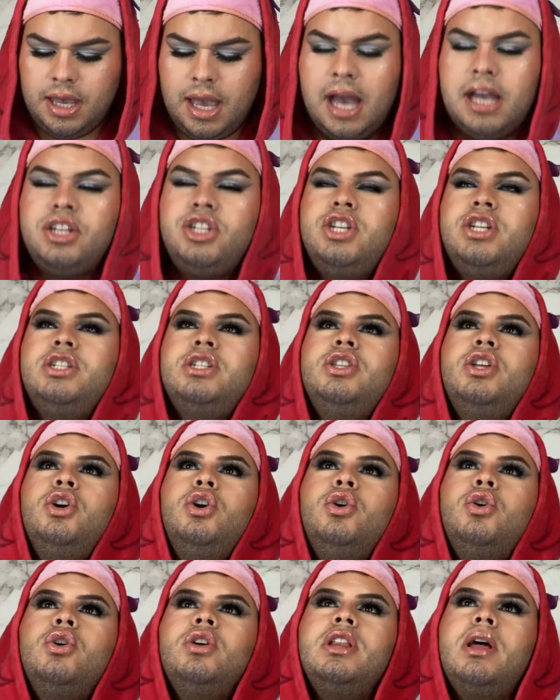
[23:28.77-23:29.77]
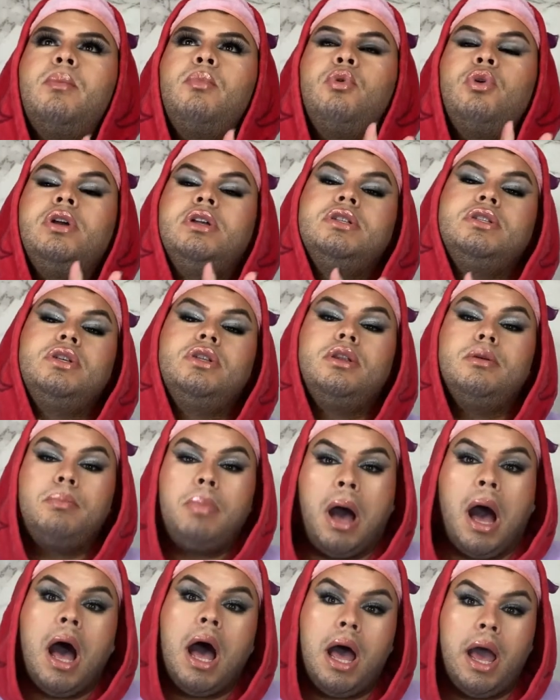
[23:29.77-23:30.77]
Yeah, she's the girl that brings you the
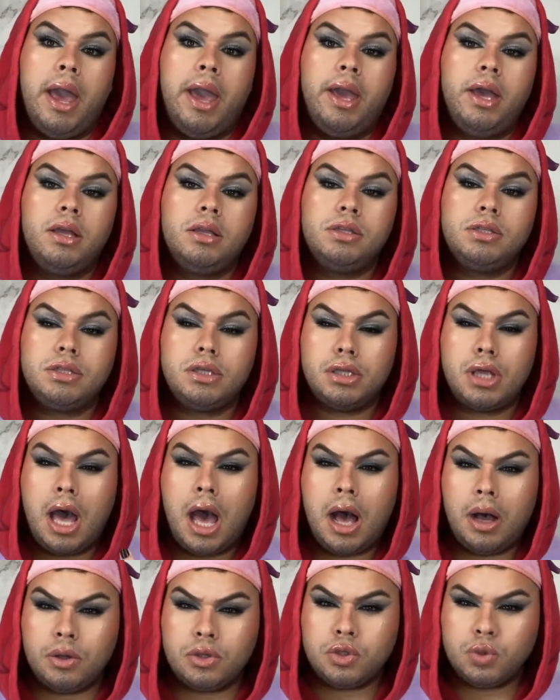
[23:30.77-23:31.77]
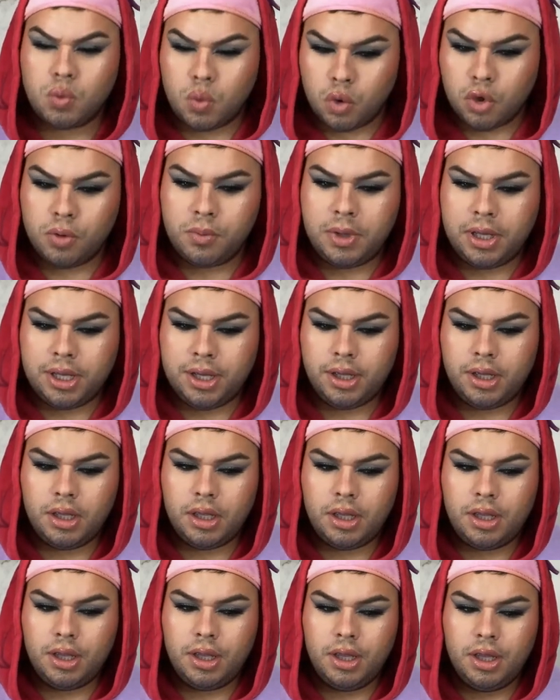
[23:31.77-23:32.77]
pie to the housewarming,
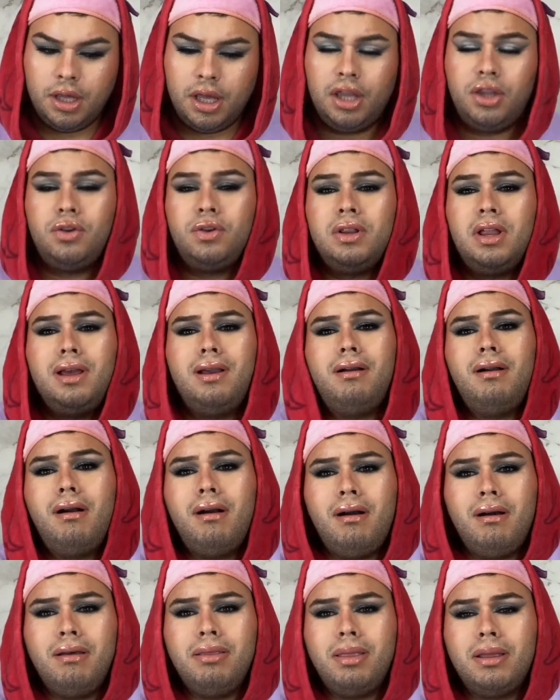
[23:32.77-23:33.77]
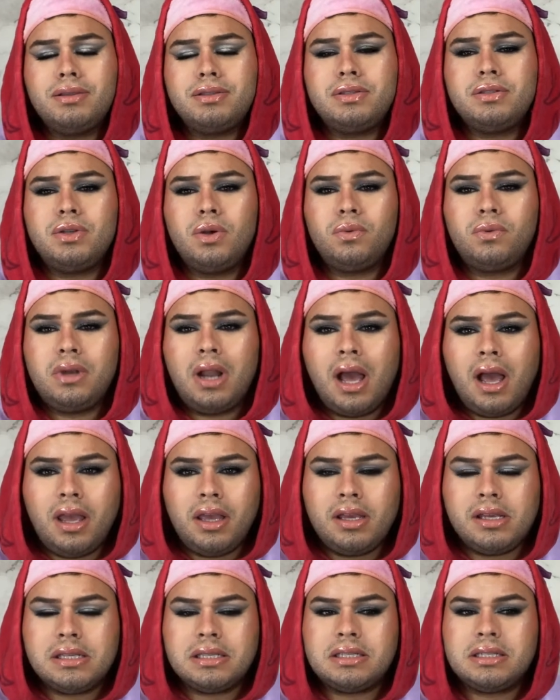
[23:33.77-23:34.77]
and you're like, oh, that's so
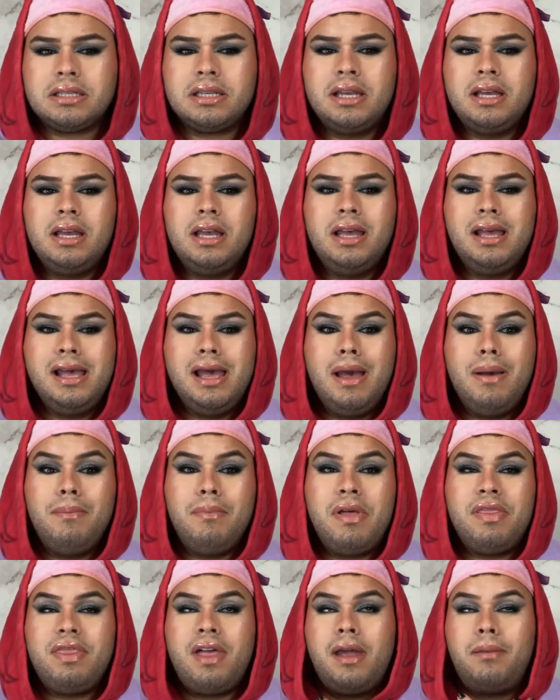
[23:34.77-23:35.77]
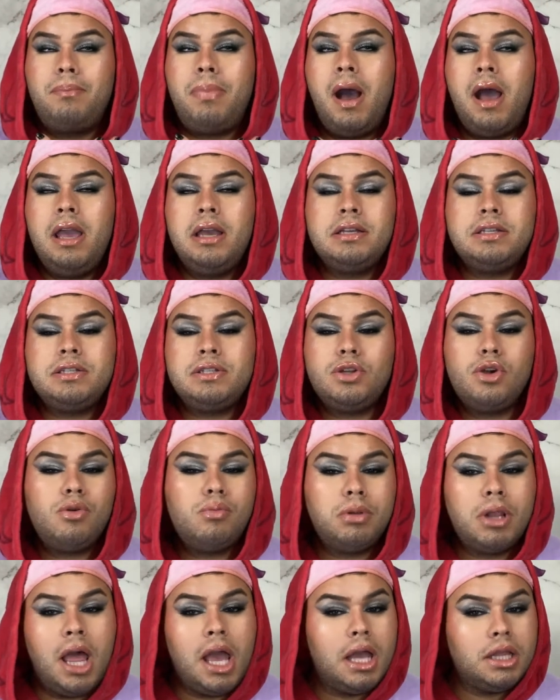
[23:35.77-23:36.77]
nice. But that pie is so
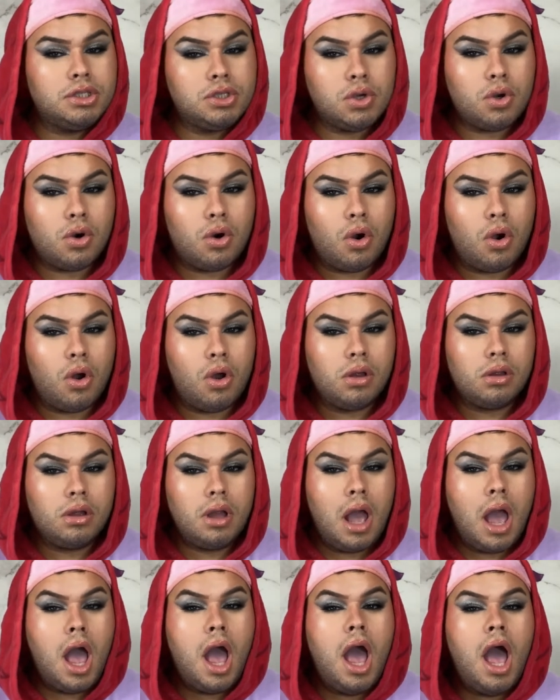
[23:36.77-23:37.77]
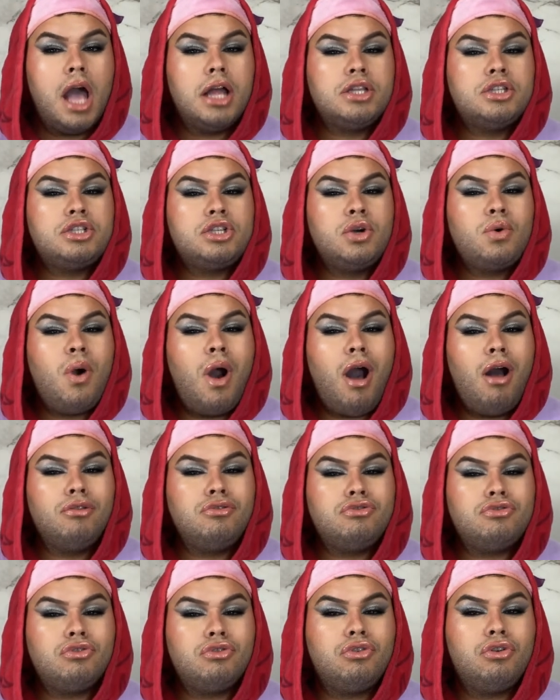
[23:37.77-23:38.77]
bland, girl, and so
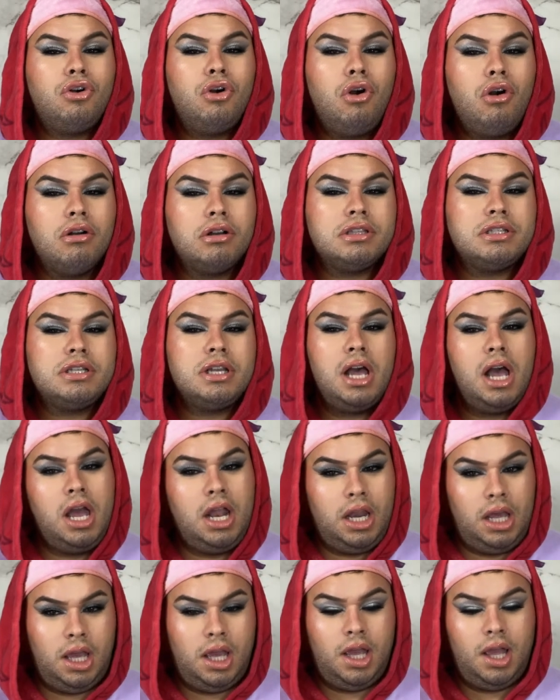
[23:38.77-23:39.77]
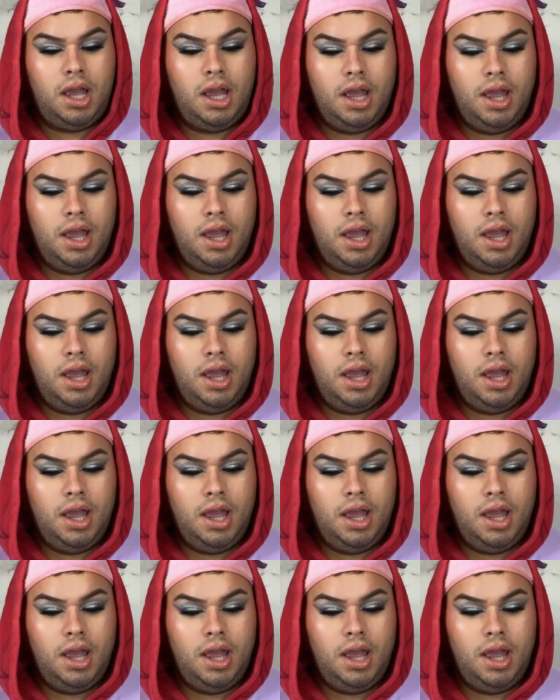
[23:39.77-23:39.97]
undercooked, honey.